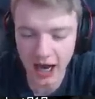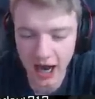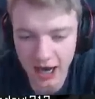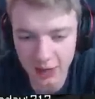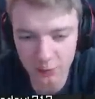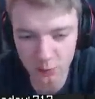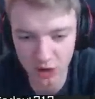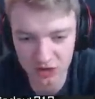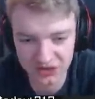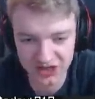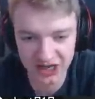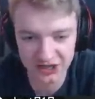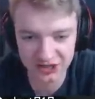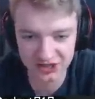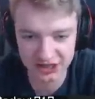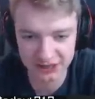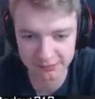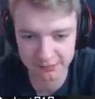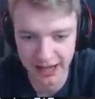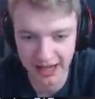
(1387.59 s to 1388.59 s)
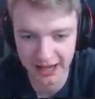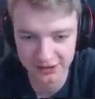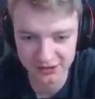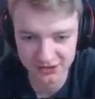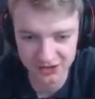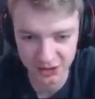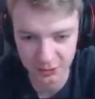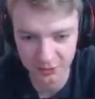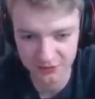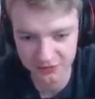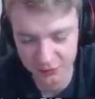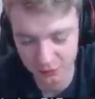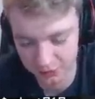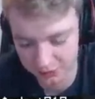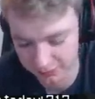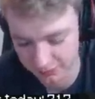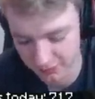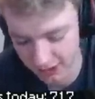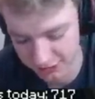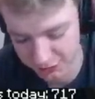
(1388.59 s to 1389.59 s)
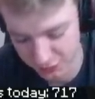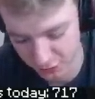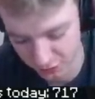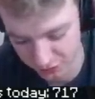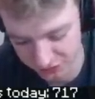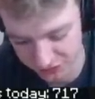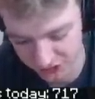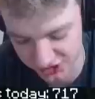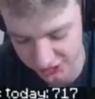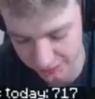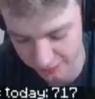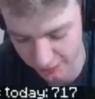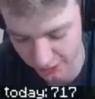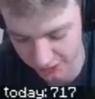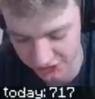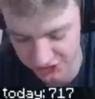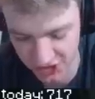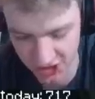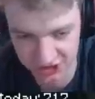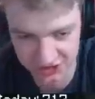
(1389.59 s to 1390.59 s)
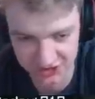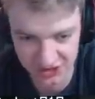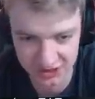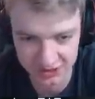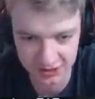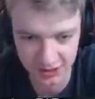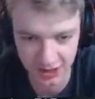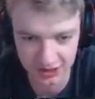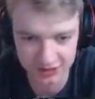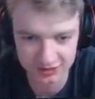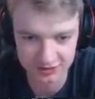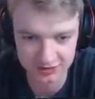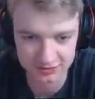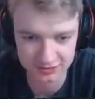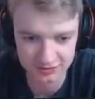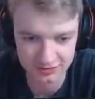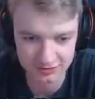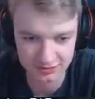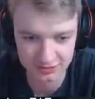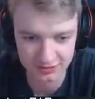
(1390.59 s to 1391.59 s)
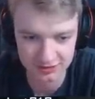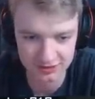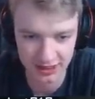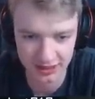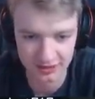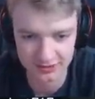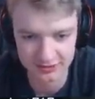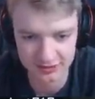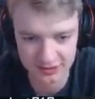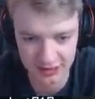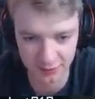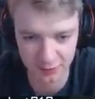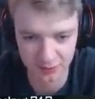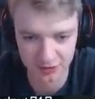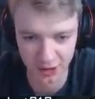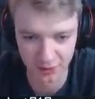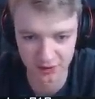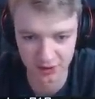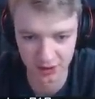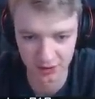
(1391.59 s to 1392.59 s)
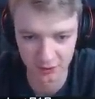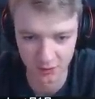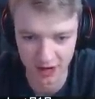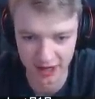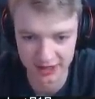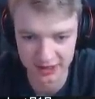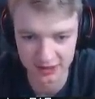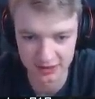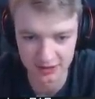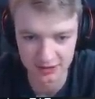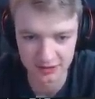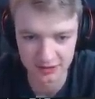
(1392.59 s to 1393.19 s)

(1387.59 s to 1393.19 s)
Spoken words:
Yeah, I was actually mad, so if you wouldn't mind all just apologizing, that would go a long way.